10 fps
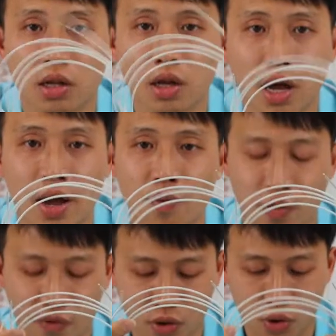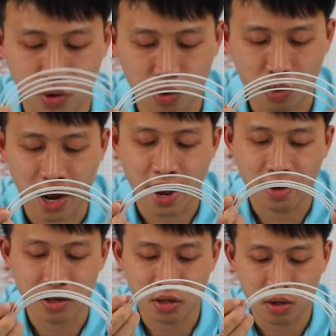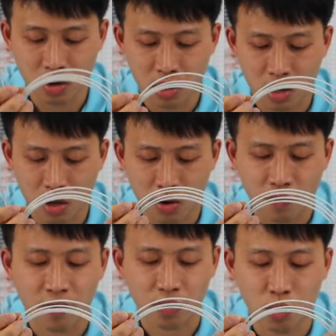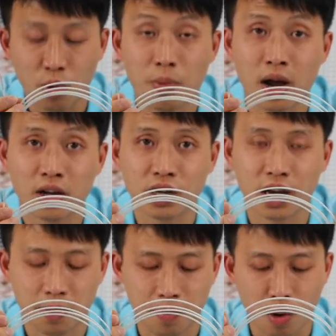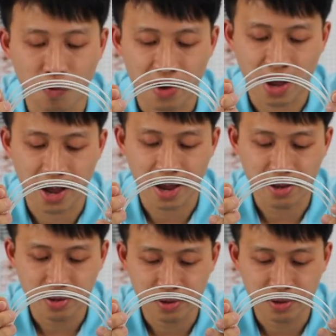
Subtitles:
And with two ends, with two brush at both ends,